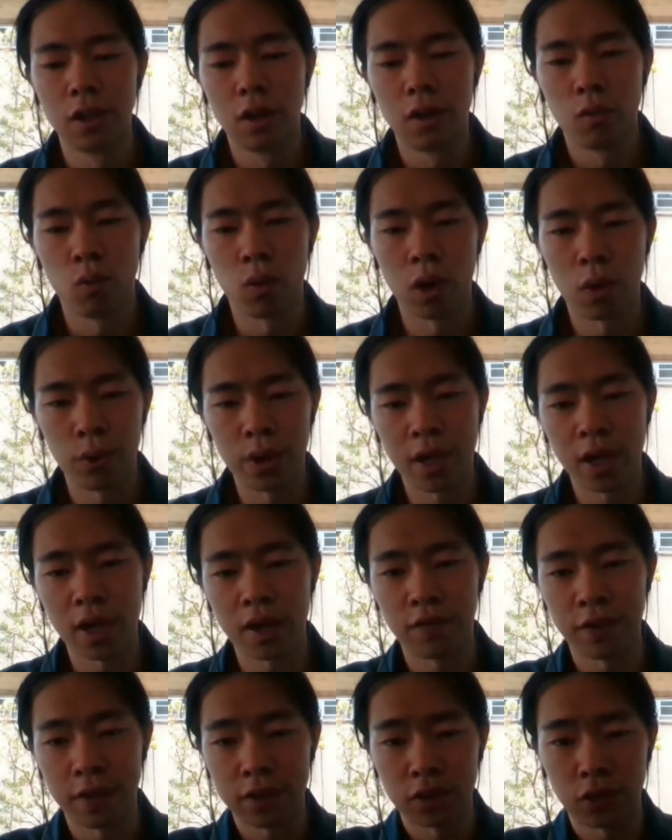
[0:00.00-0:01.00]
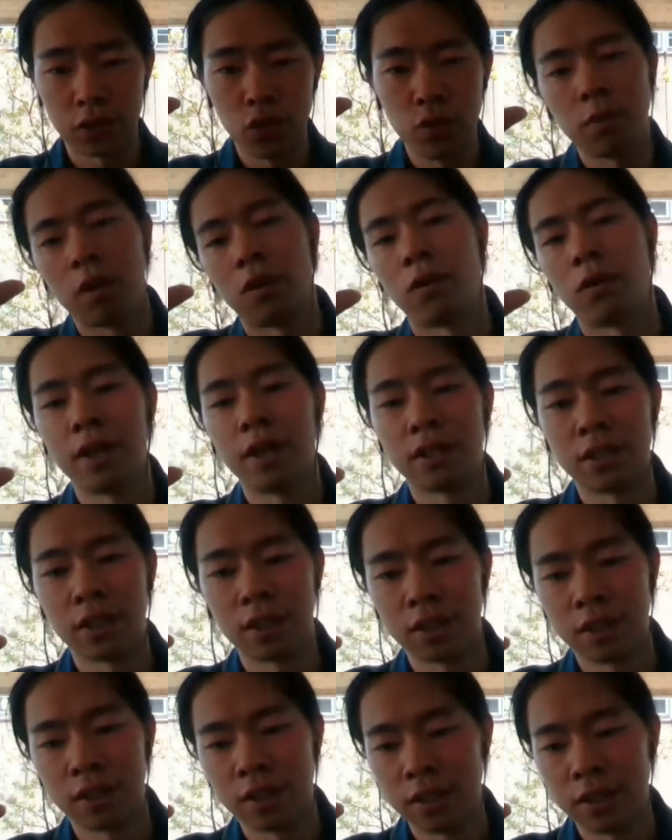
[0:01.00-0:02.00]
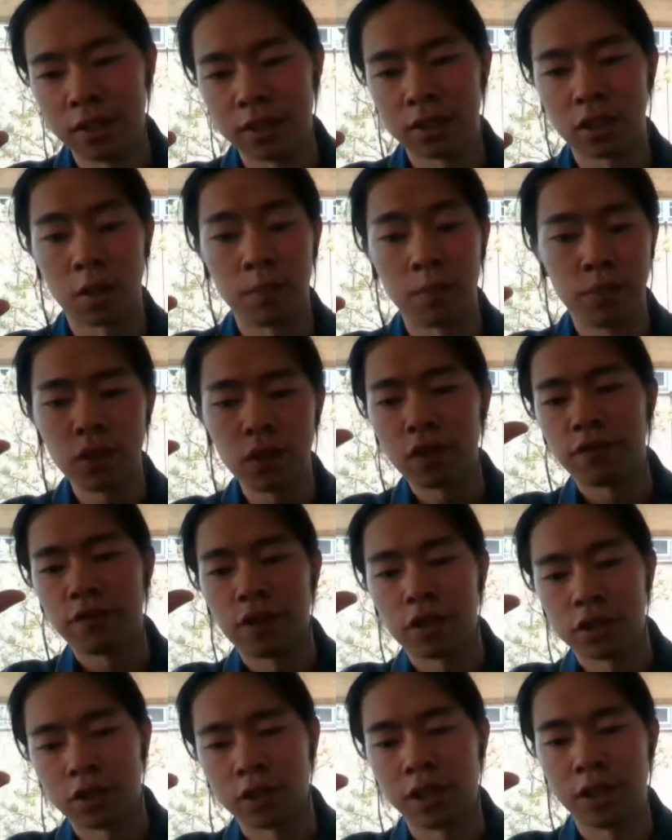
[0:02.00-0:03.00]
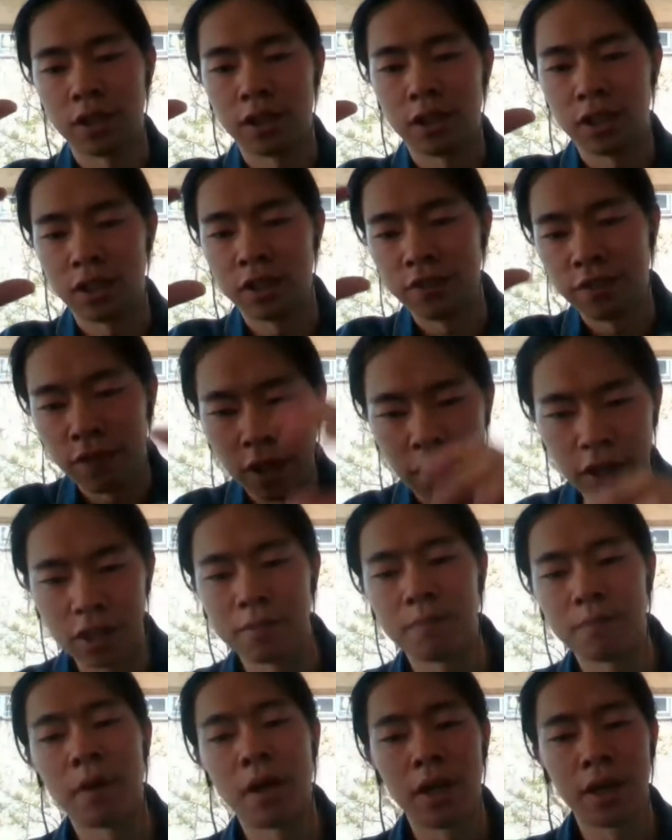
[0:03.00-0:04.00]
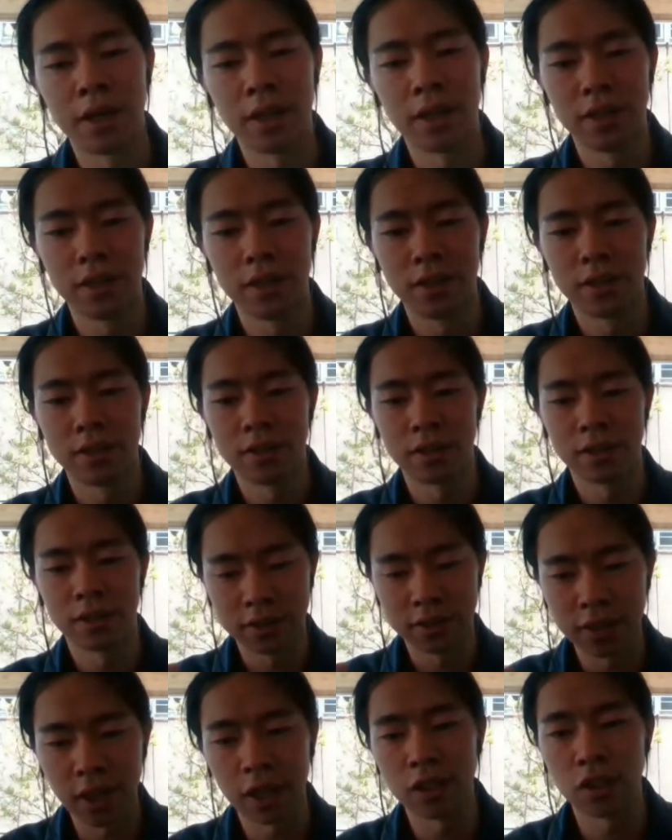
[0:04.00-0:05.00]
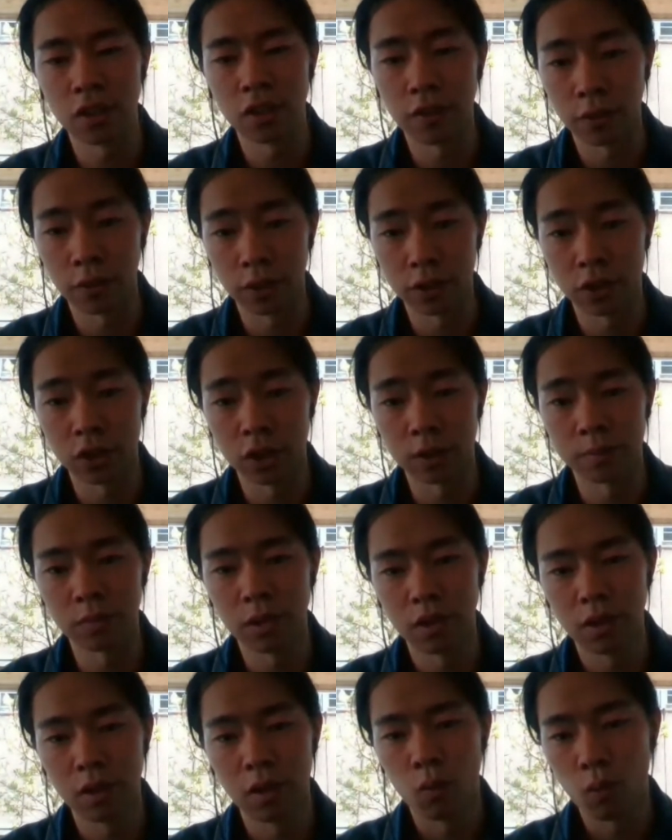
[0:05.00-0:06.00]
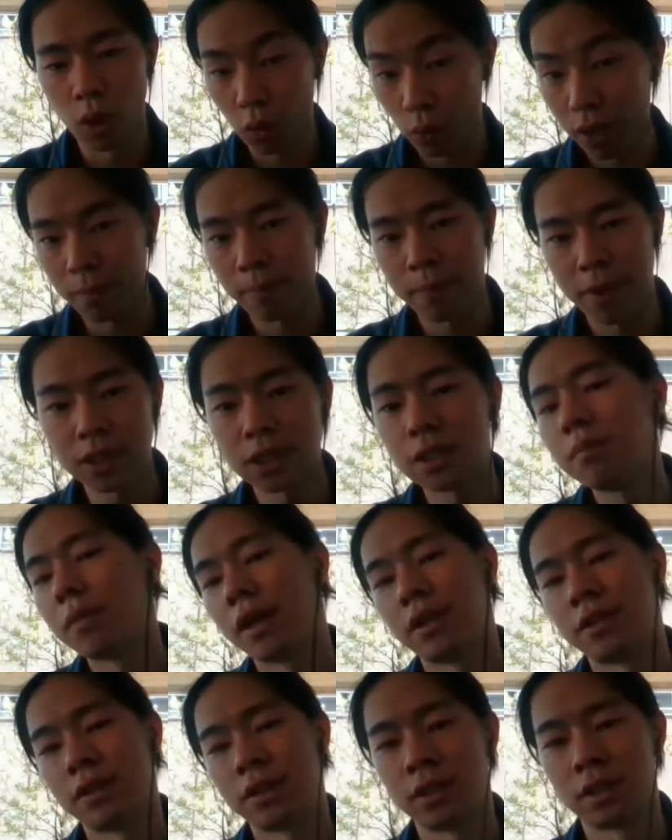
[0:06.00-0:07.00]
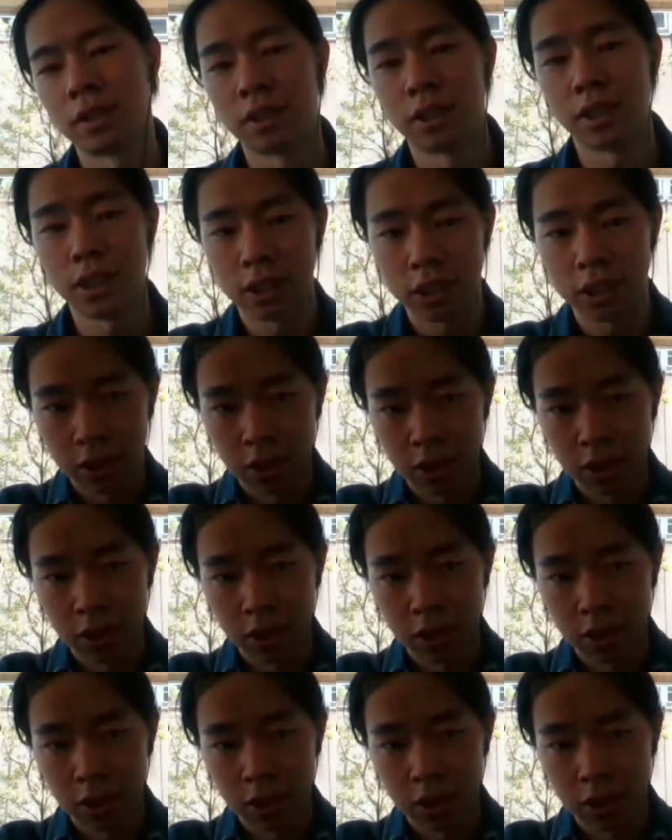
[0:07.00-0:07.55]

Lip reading: what we have as a numerator is computing functionality divided by the size of our chip. What we are maximizing is the